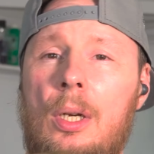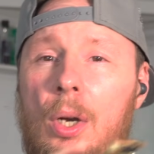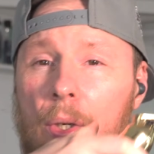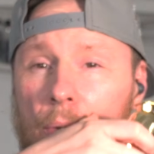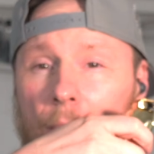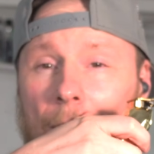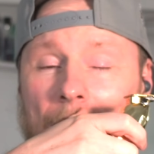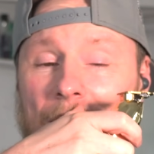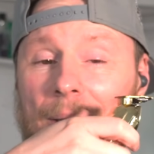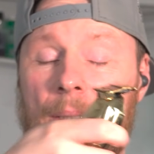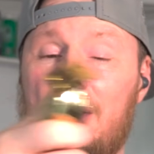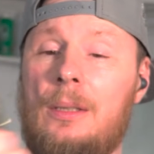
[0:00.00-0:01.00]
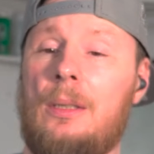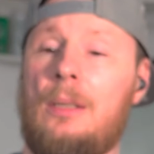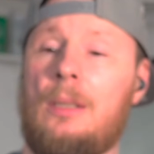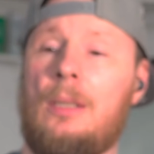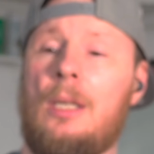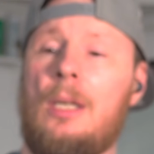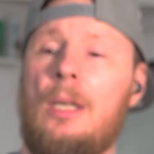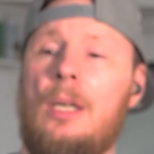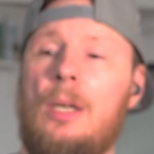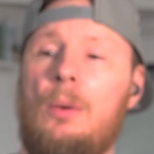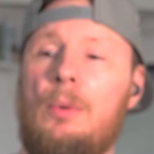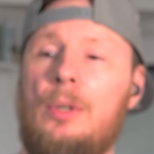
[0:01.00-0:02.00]
on your hand
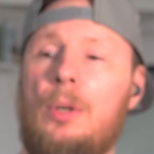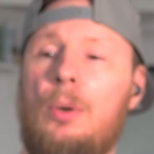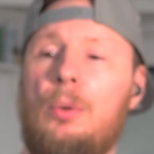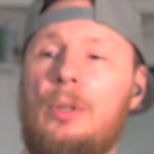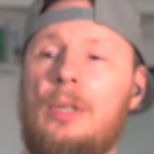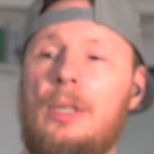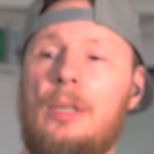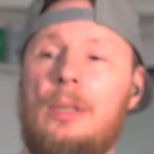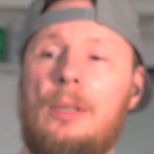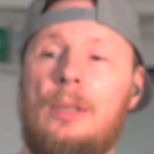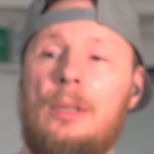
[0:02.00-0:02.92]
when you're holding it.